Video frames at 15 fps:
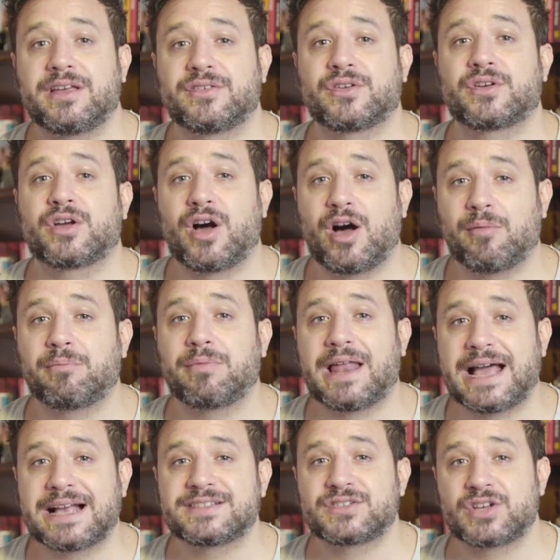is a
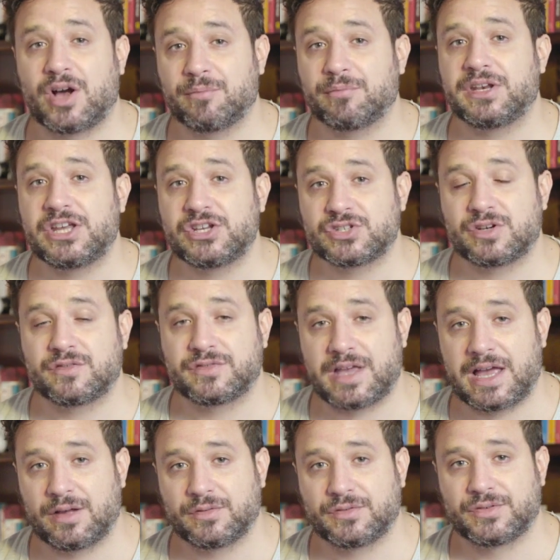complex combination of
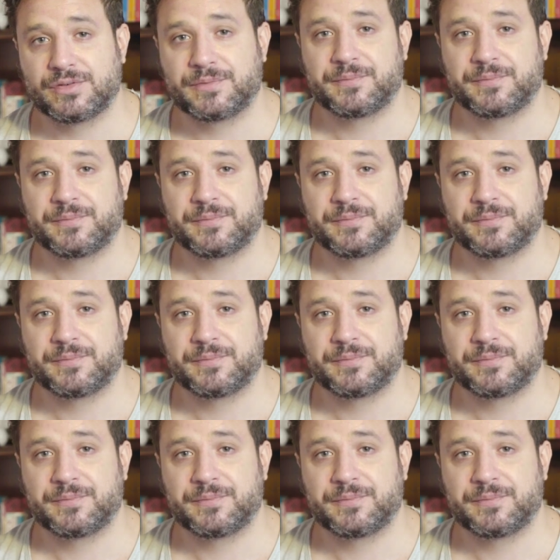sounds.